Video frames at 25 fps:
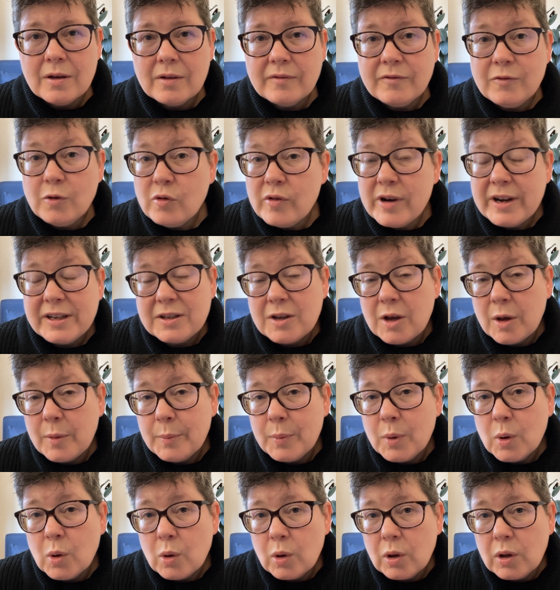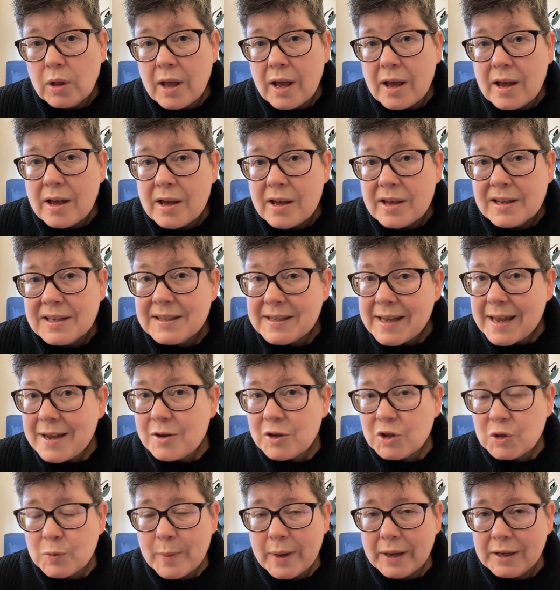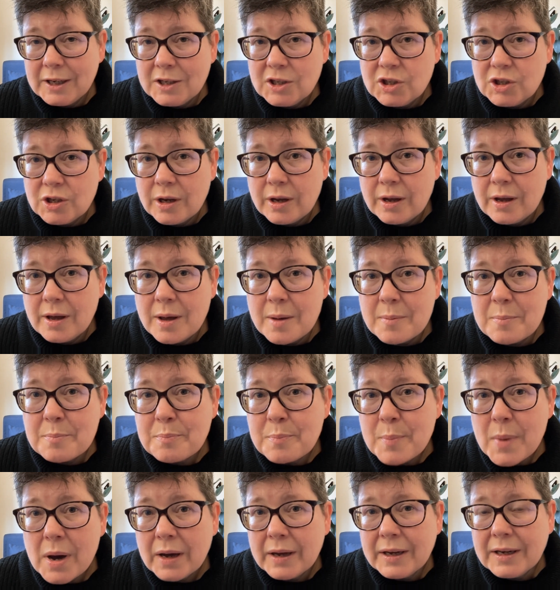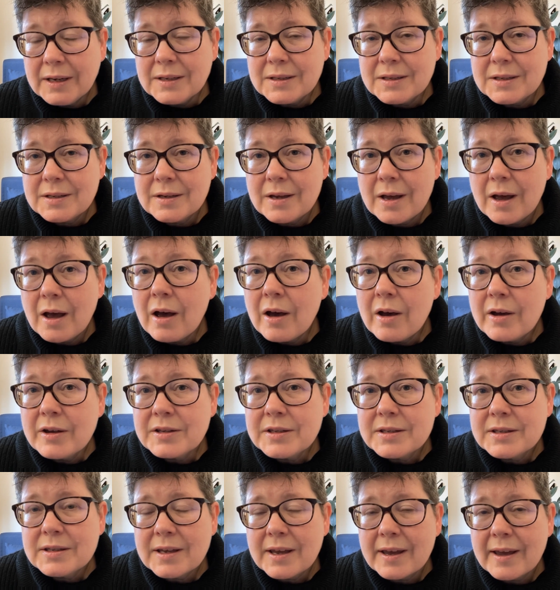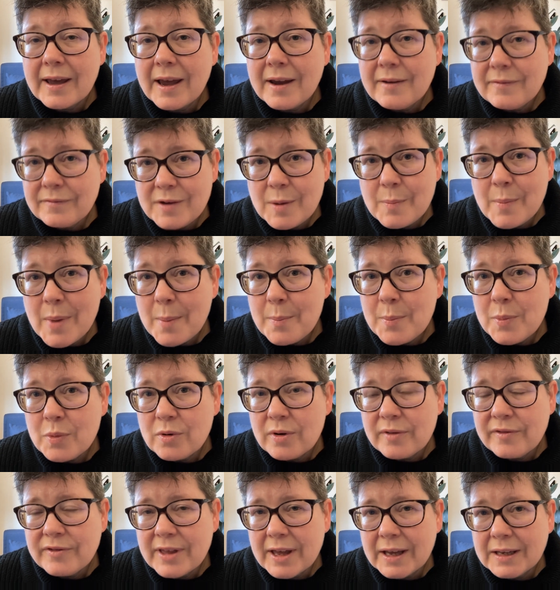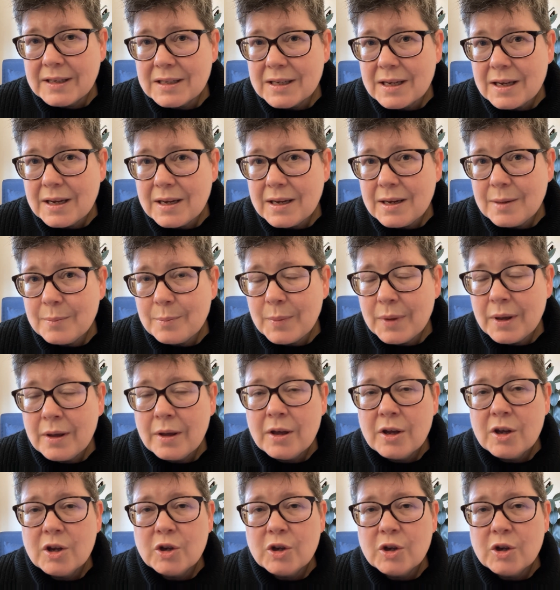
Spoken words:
For example, a sales manager might ask every member of their team